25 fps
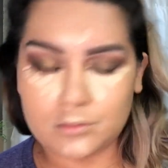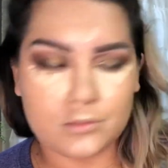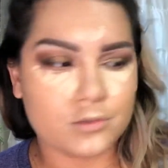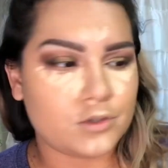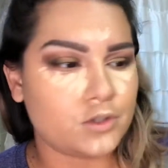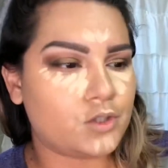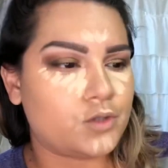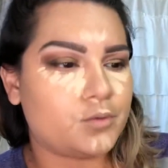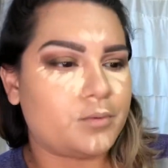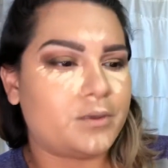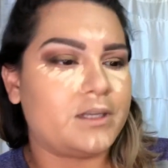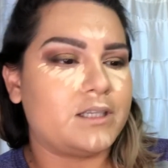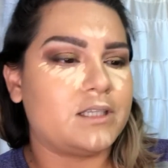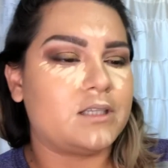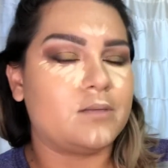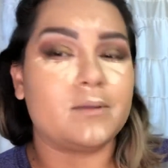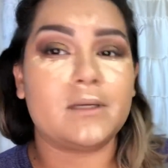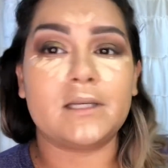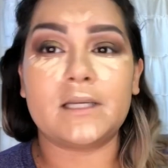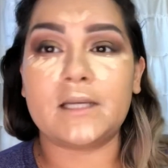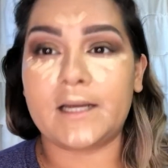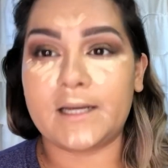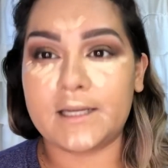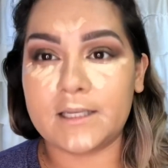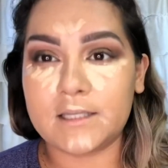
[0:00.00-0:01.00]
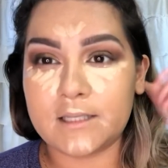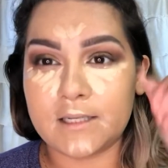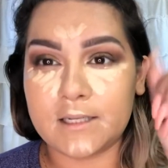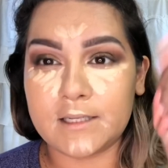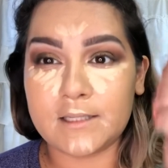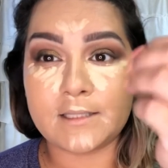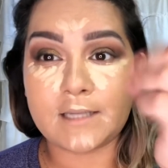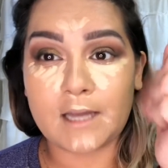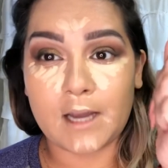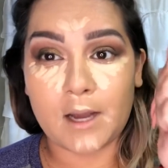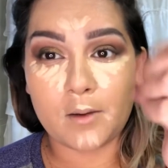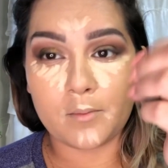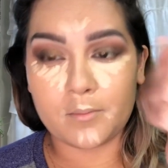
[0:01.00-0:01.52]
Just want it to be nice and
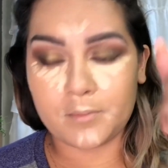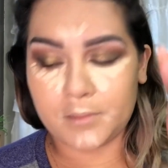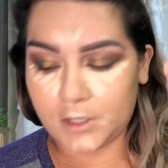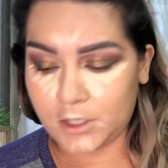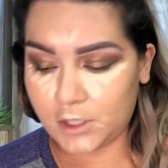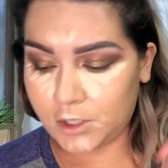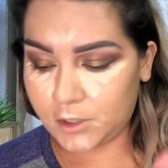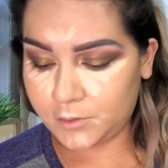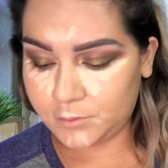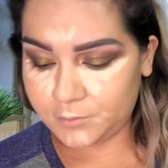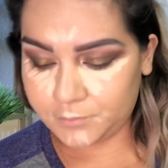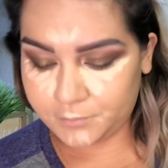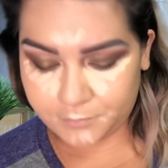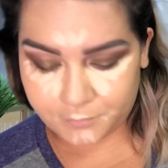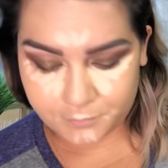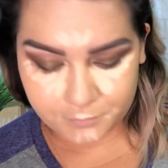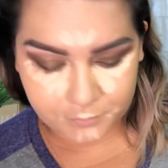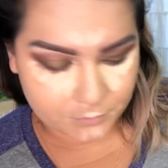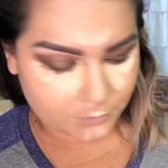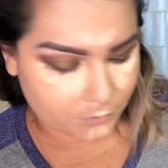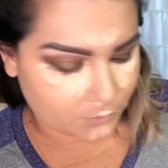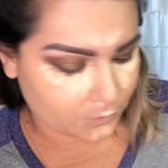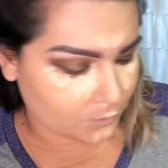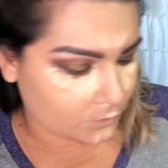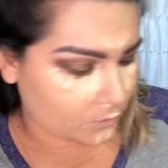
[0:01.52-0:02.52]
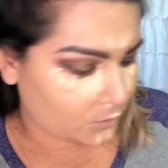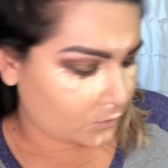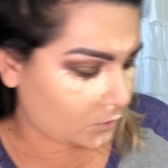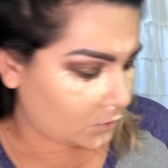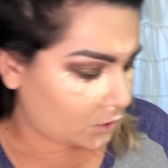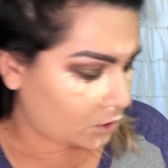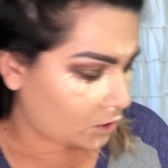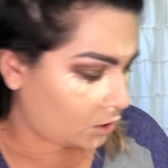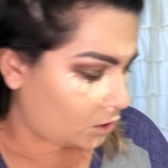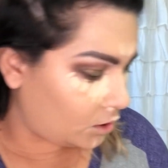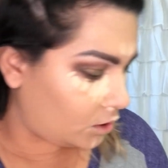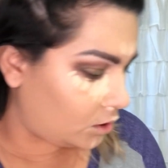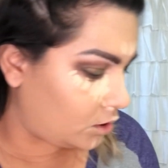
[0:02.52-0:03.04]
damp, you know?
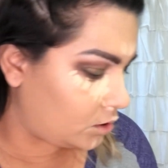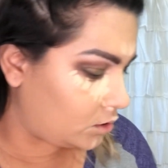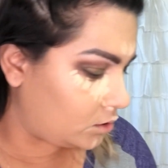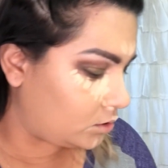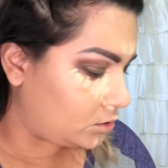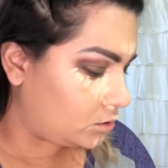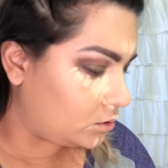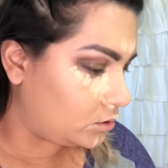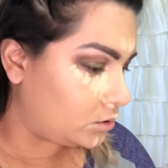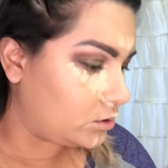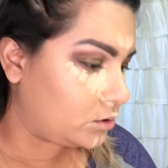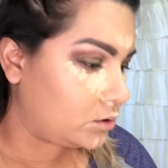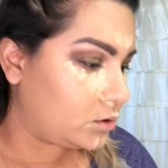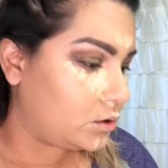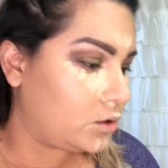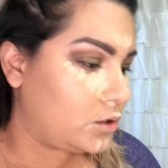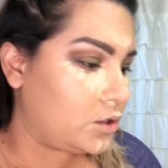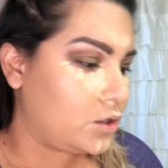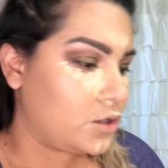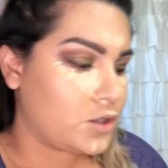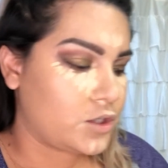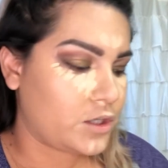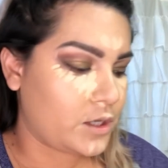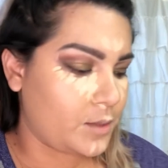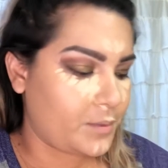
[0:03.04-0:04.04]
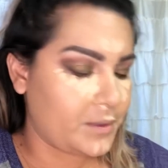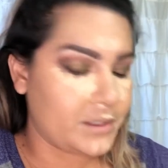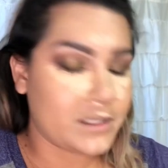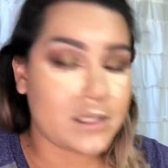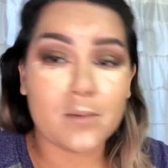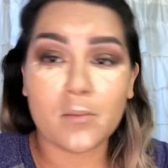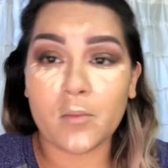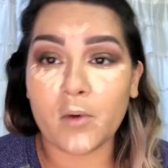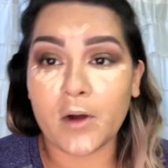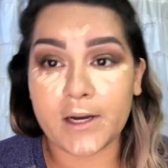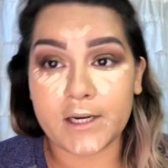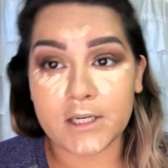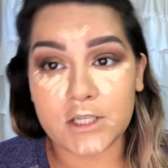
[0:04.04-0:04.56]
So I put
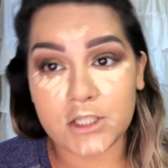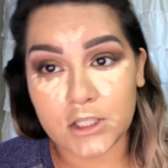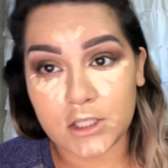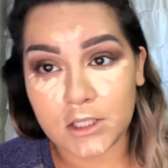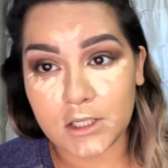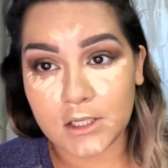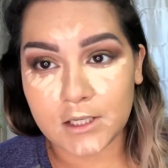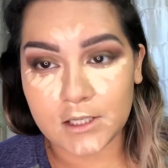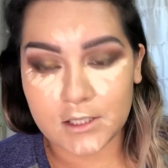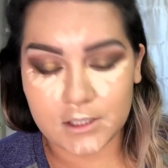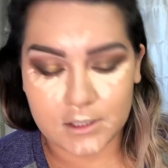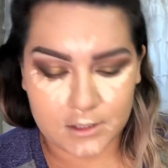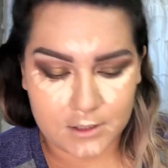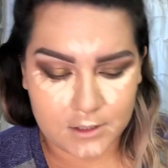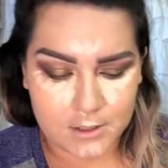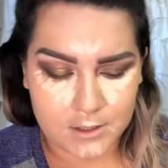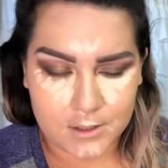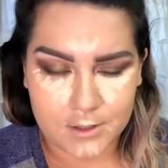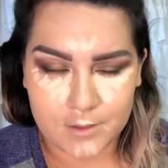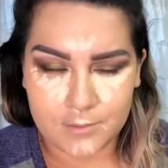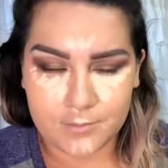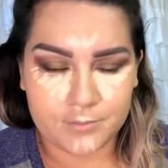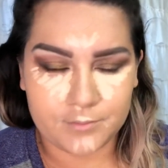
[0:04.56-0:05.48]
some YG because